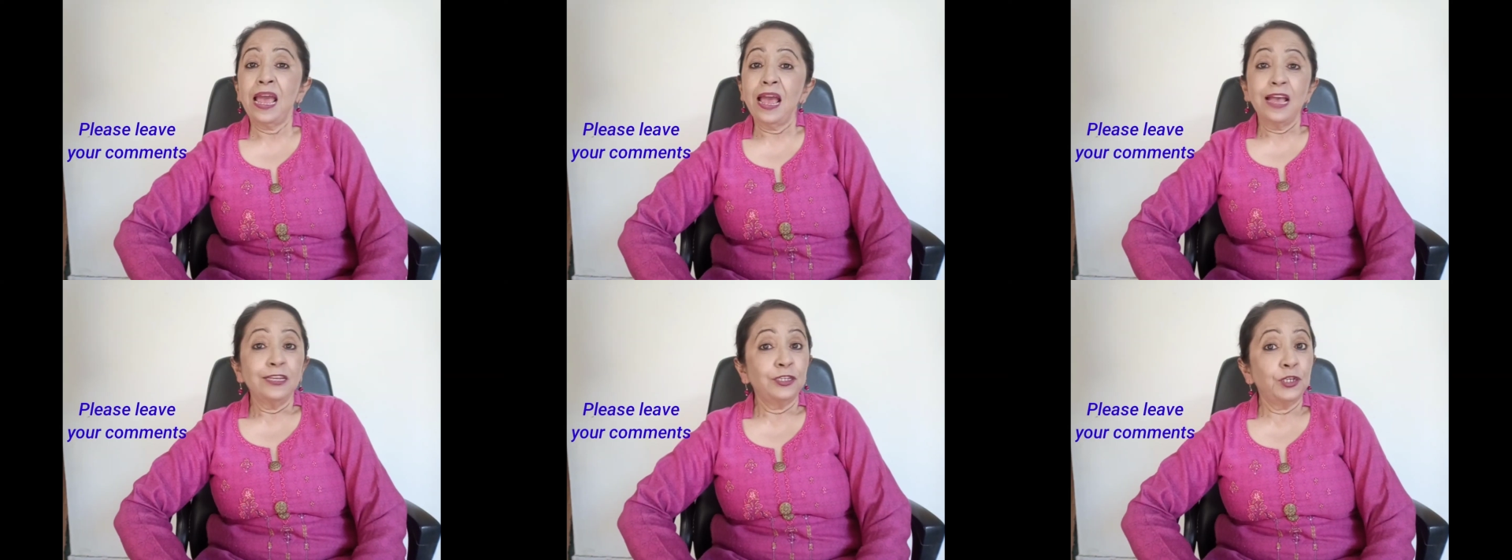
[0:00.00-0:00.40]

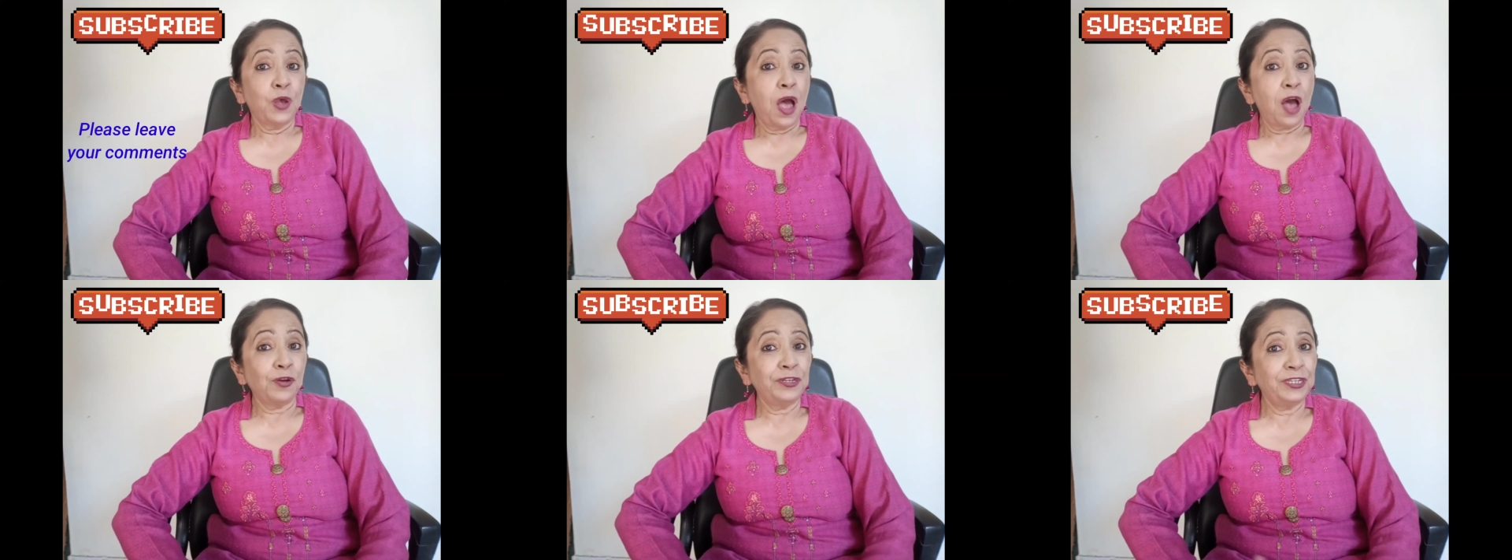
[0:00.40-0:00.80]
So,
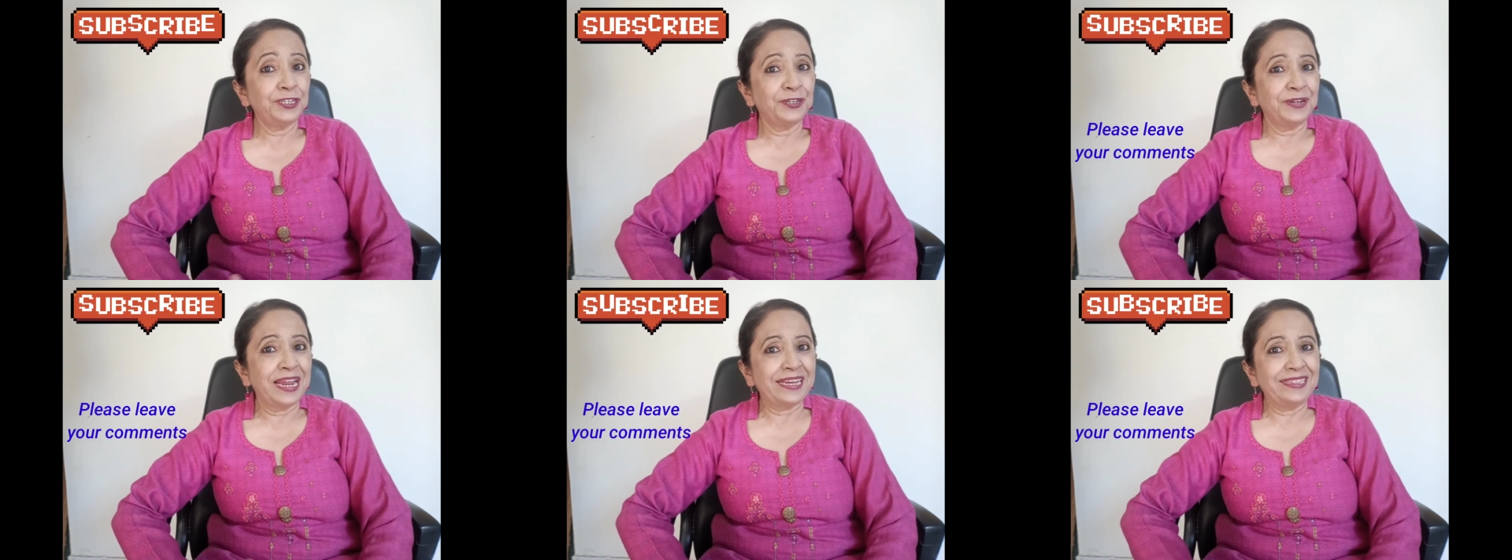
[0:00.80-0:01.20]
how did you
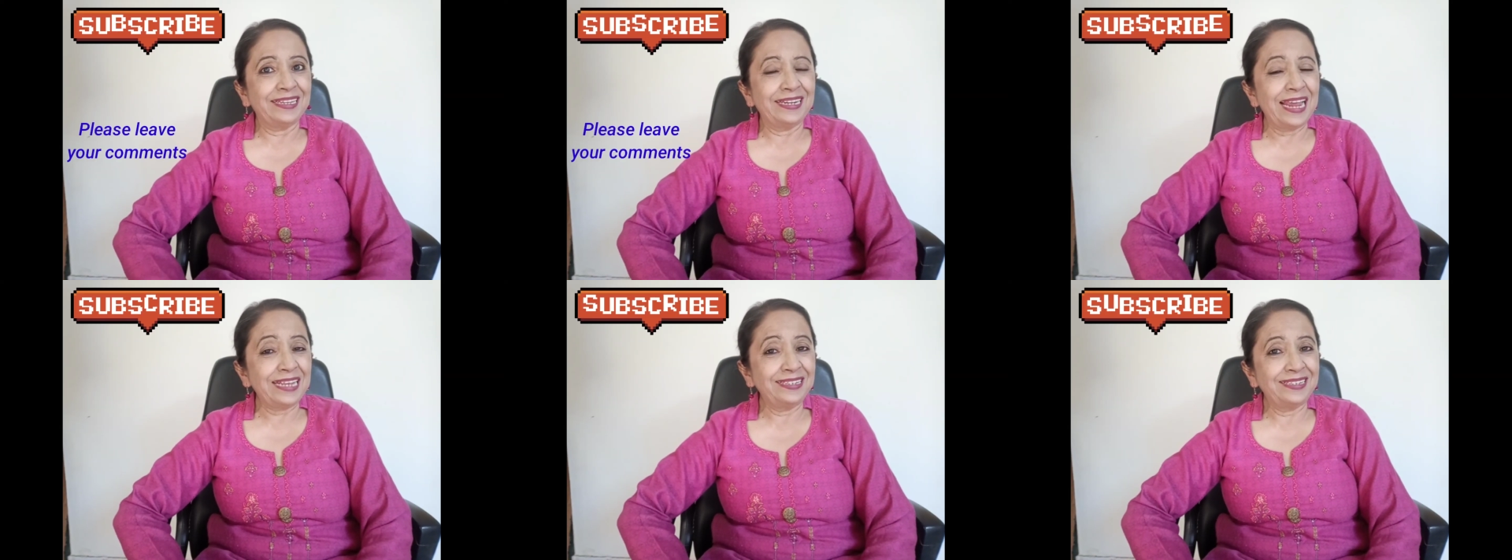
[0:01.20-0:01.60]
like the
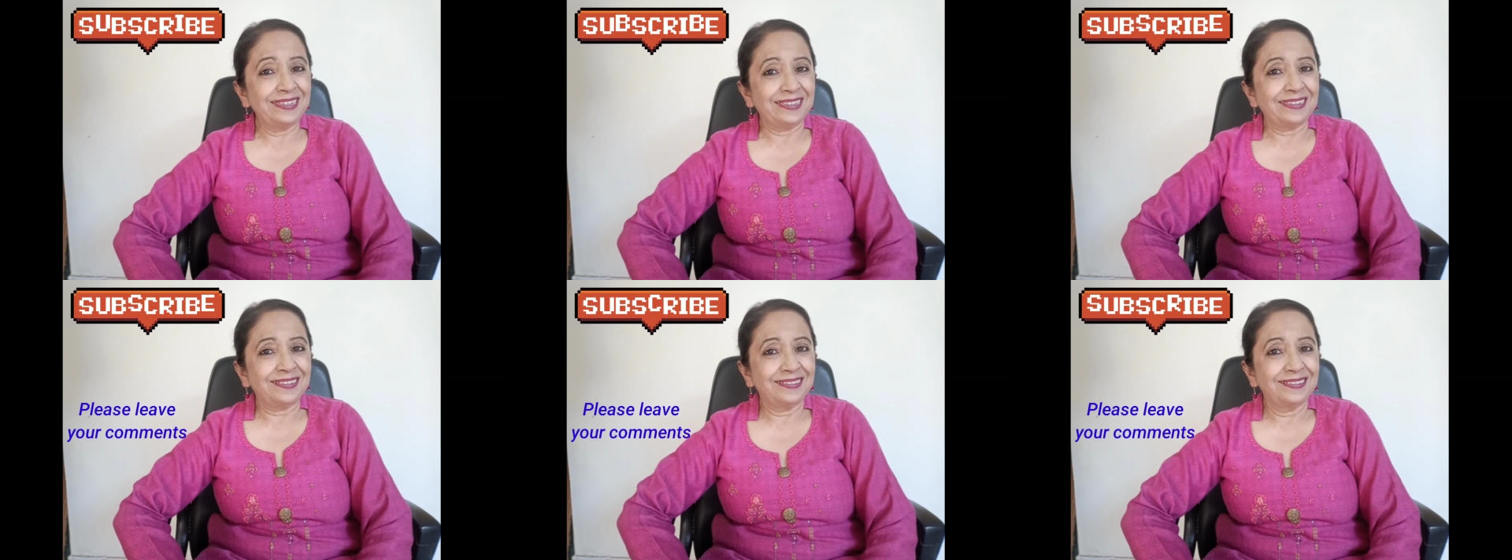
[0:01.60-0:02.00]

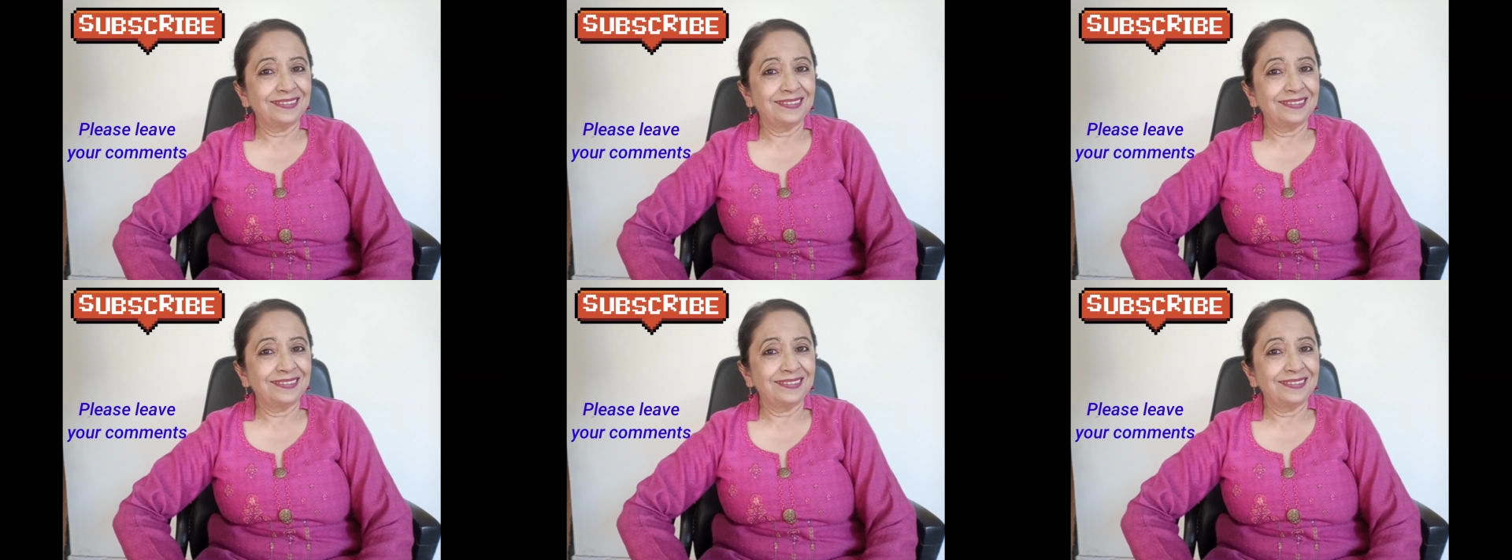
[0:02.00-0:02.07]
lesson?